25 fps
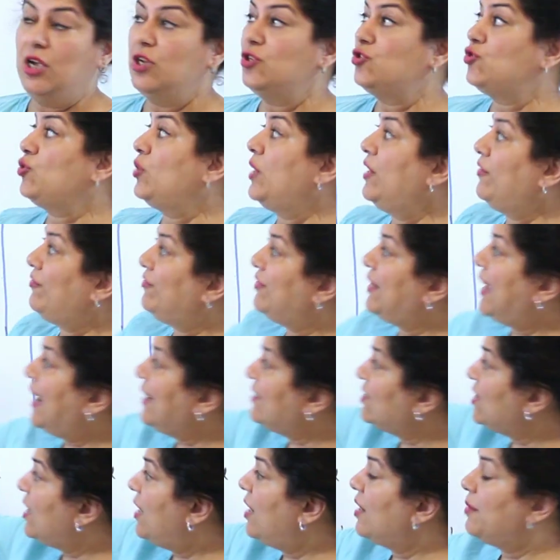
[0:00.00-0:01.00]
So if
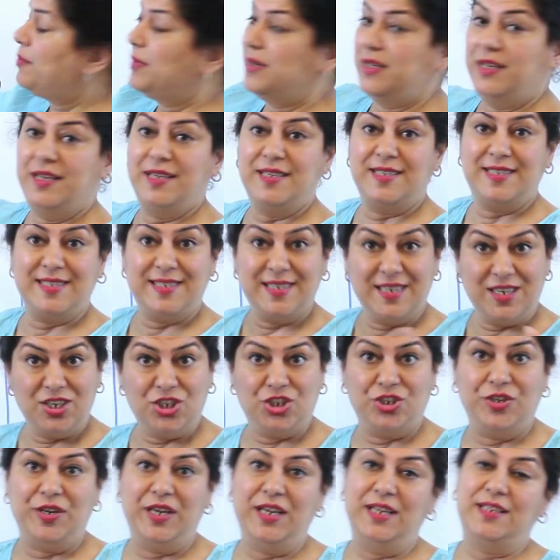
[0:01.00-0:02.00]
that carbon is
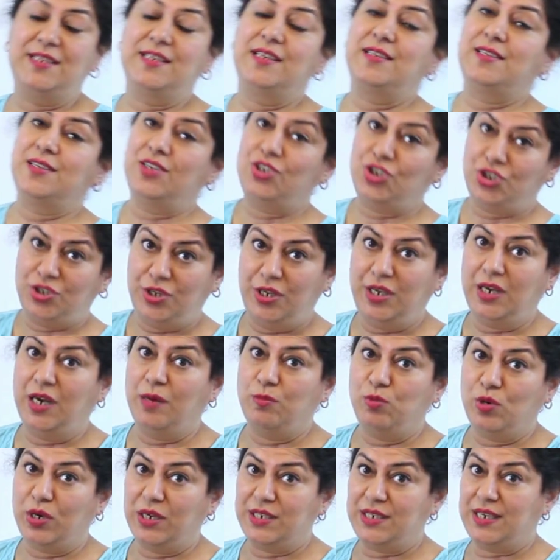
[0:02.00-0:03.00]
tertiary, it's a tertiary
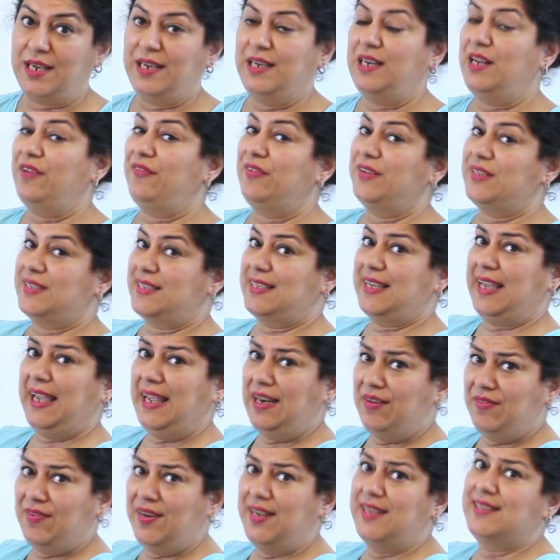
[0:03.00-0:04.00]
carbocation. If it's
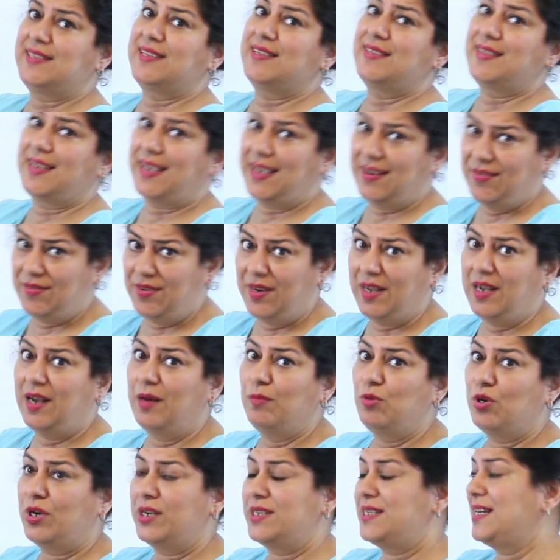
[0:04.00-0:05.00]
secondary, it's a secondary
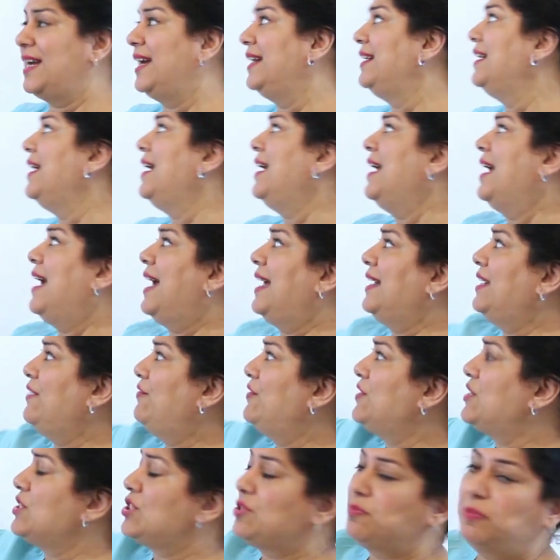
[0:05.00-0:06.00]
carbocation. And if
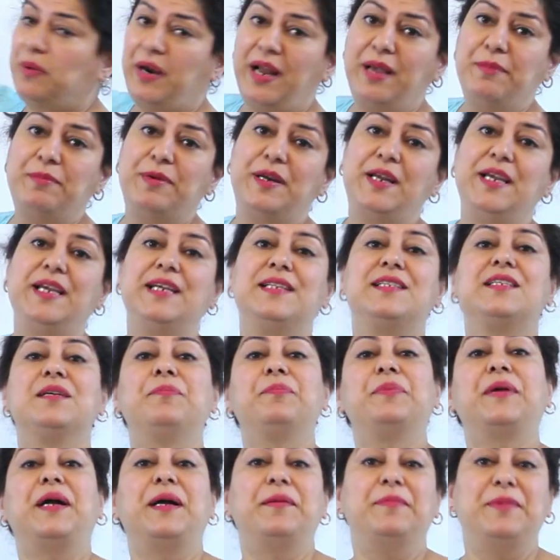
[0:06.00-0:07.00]
it is primary, it's a
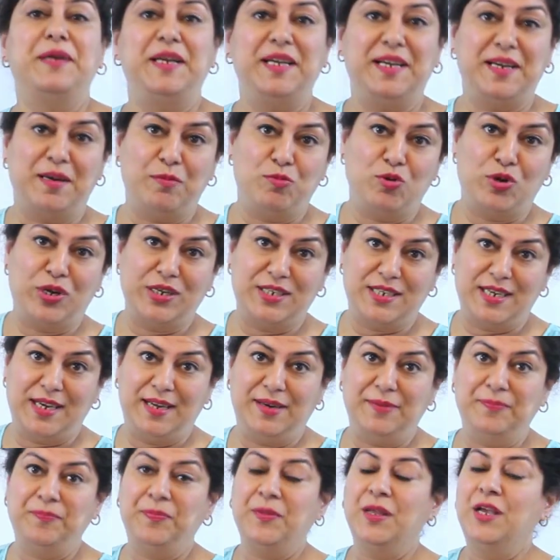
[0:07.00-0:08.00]
primary
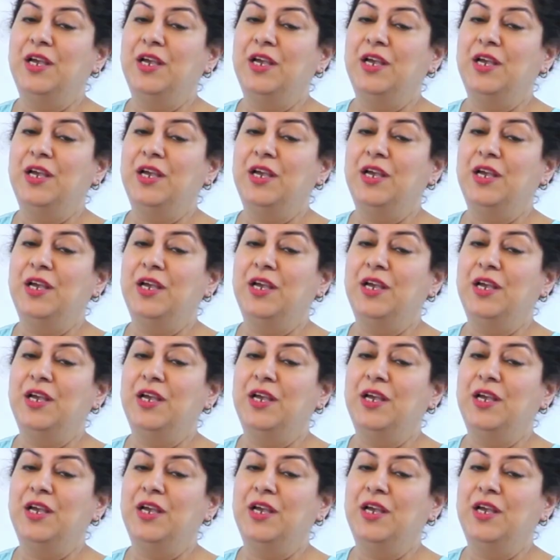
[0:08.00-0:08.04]
carbocation.